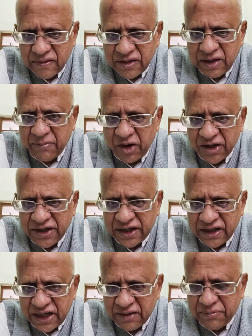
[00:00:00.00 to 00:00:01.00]
the border
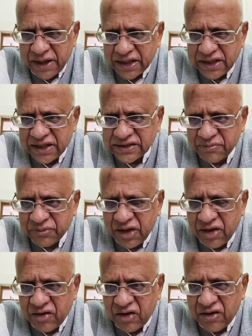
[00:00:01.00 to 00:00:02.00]
in that part. There is something
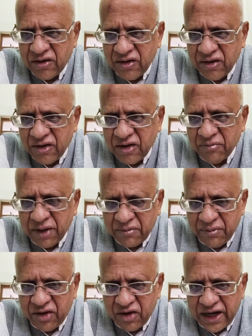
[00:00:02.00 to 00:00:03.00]
called
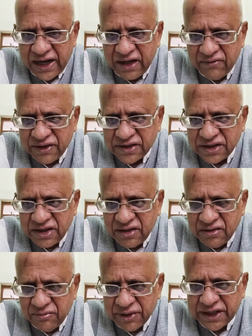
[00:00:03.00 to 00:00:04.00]
McMahon line which the
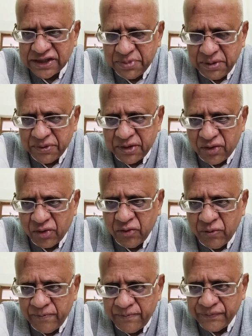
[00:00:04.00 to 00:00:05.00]
British people drew,